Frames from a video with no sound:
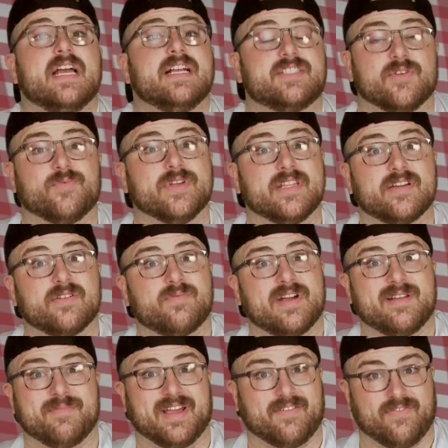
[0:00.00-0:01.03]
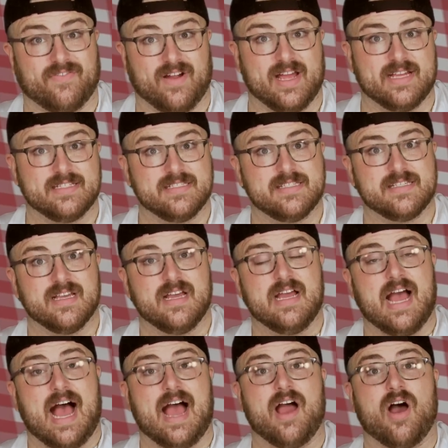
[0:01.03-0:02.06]
It's a really good way to make friends.
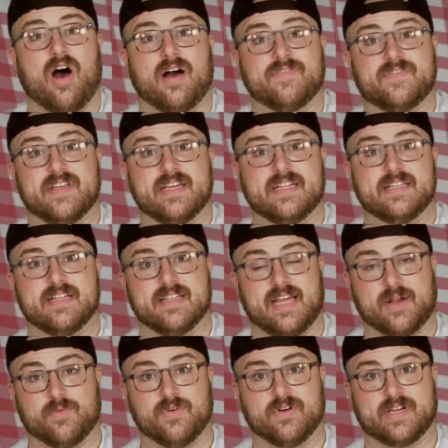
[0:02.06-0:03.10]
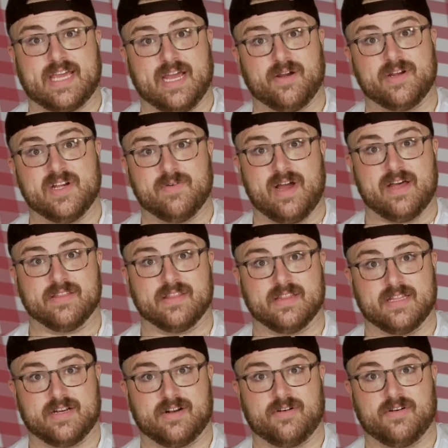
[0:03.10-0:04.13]
I often like will carry
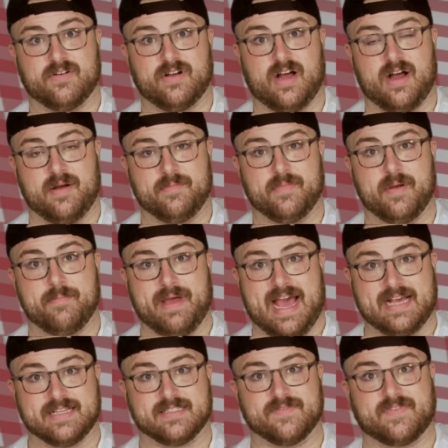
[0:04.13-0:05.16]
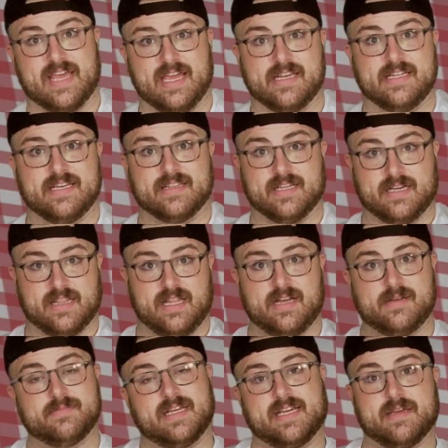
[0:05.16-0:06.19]
around little um, bags of candy at the
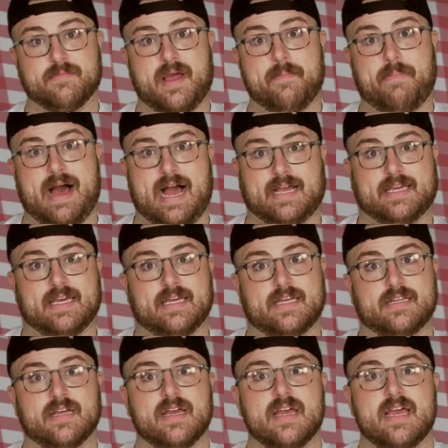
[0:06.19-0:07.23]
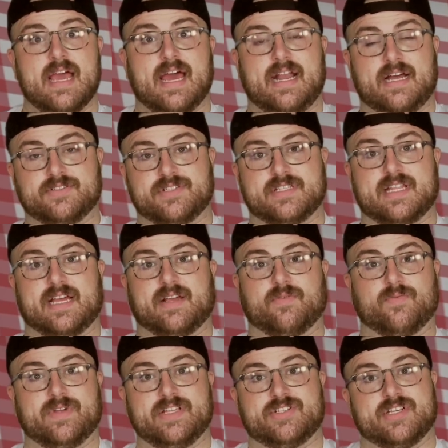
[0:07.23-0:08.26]
club, like in my pocket, and I'll just like
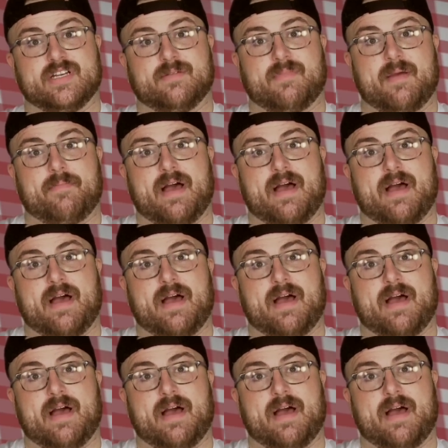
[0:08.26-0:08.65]
reach into my